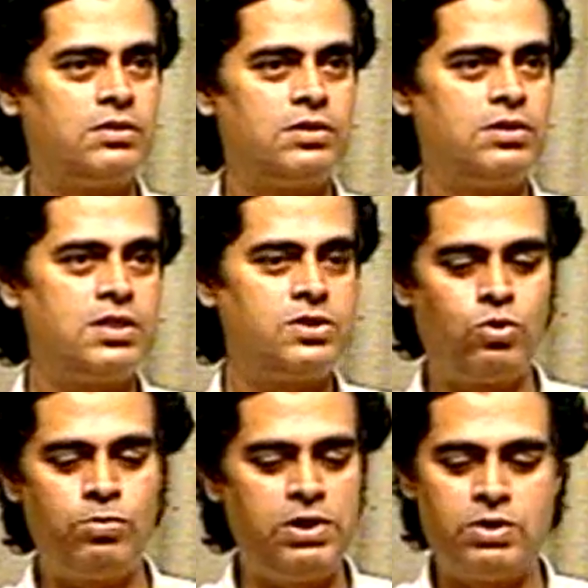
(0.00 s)
There is
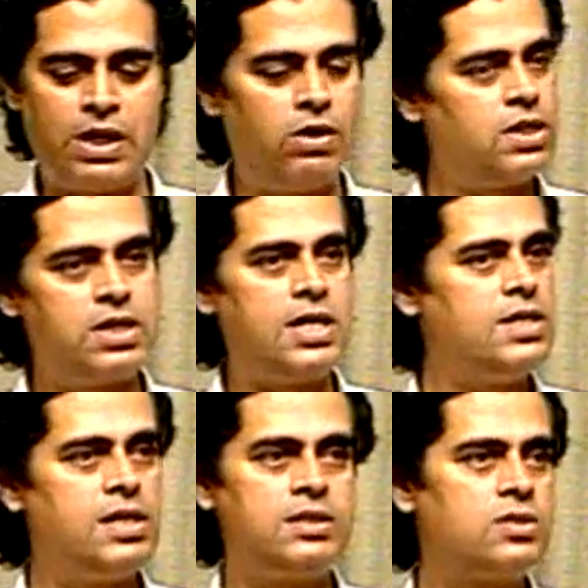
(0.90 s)
you cannot
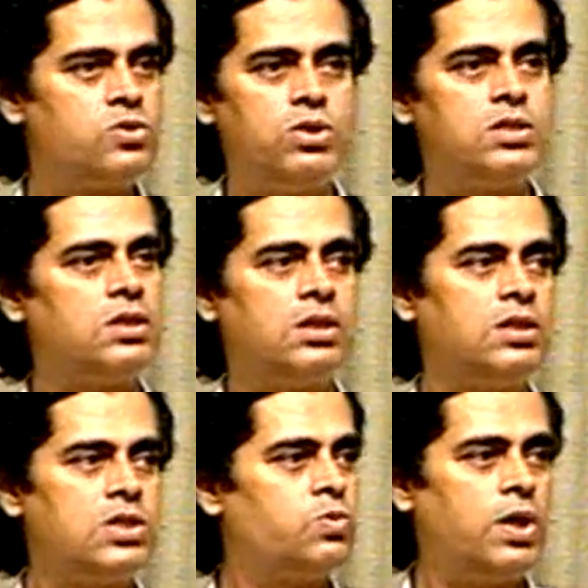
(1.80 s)
erase it so easily.
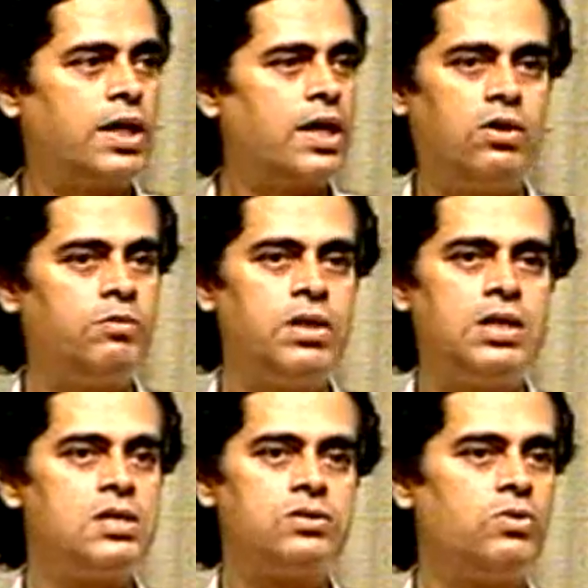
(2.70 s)
This one cannot be
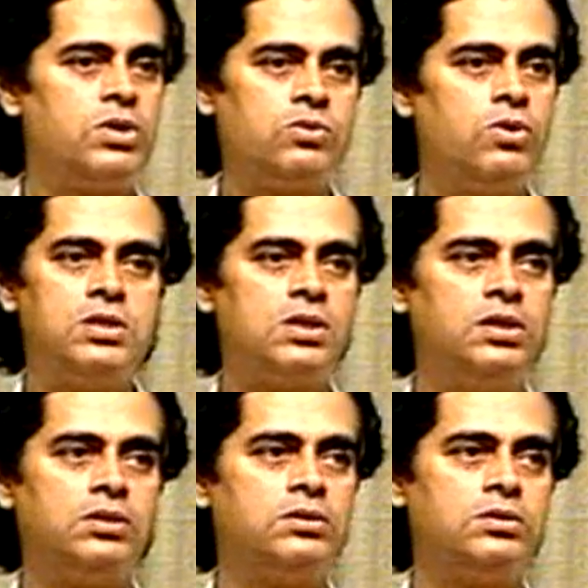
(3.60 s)
erased so easily.
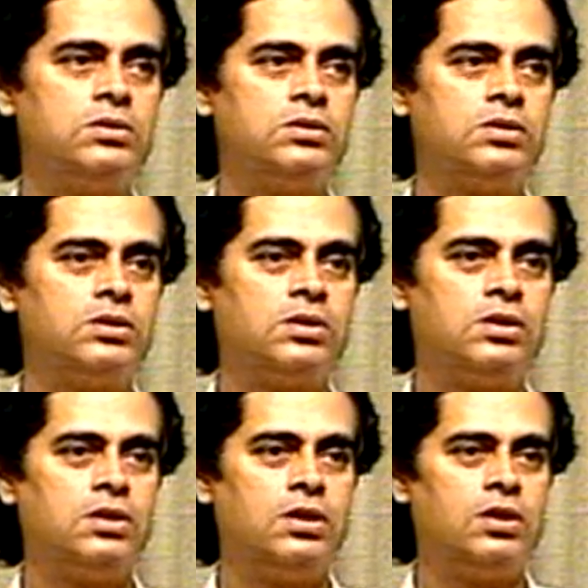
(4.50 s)

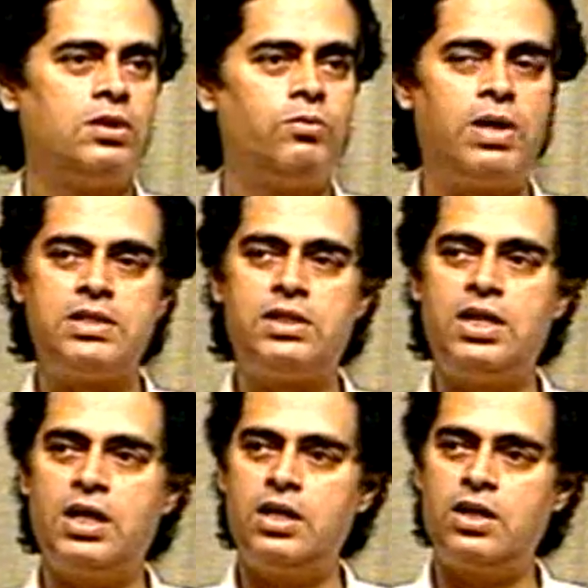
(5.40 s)
What is the
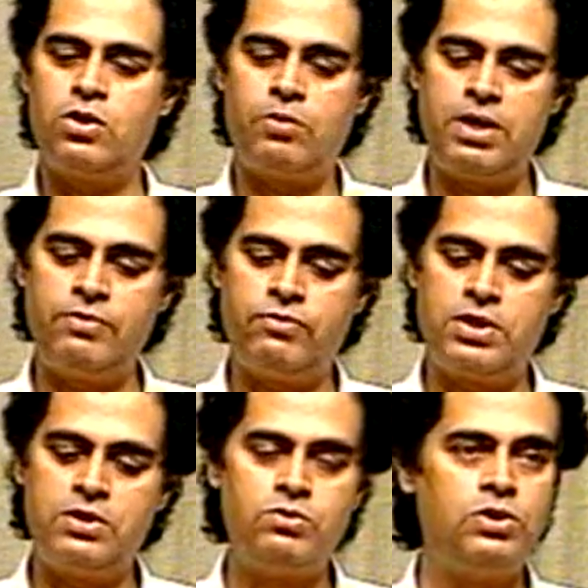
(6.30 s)
technique normally
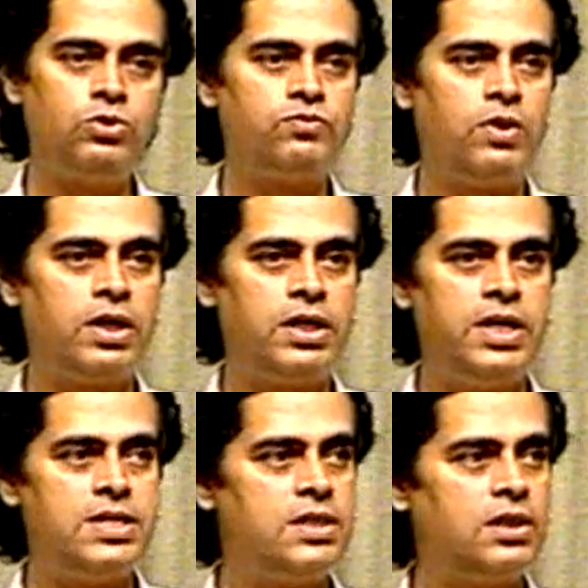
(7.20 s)
used for
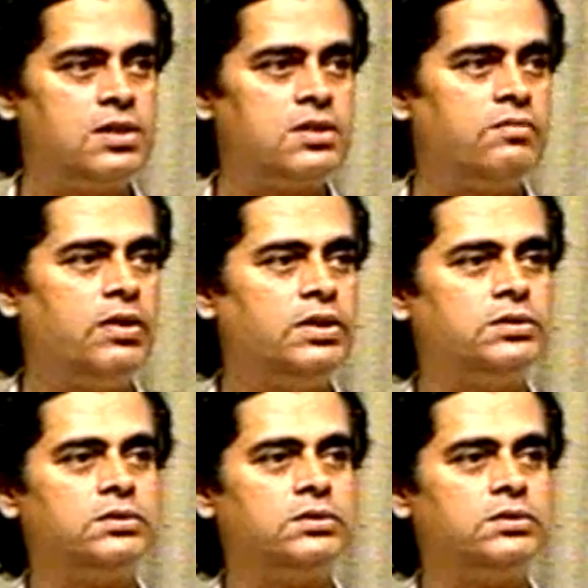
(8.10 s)
erasing this device?